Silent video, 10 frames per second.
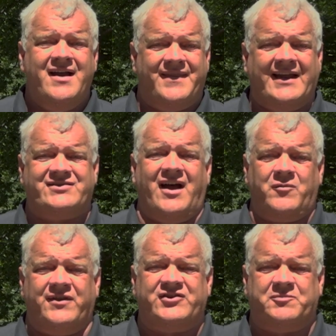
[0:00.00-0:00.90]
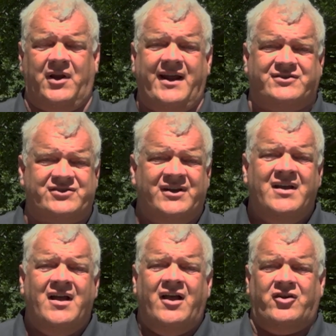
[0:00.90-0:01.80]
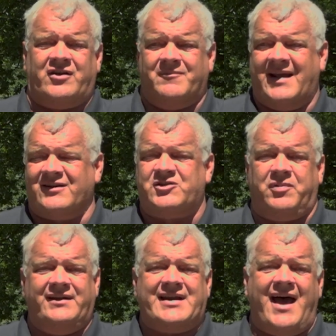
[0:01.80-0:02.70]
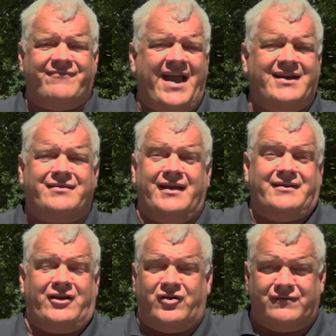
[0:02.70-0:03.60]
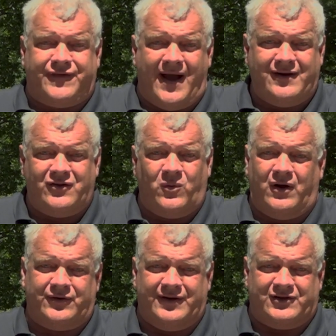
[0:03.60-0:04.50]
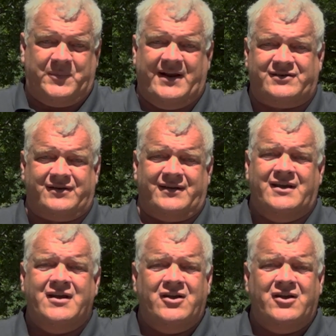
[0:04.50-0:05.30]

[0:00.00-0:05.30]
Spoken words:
That's done with splints. You can make a splint out of anything that you can find in the wilderness, basically.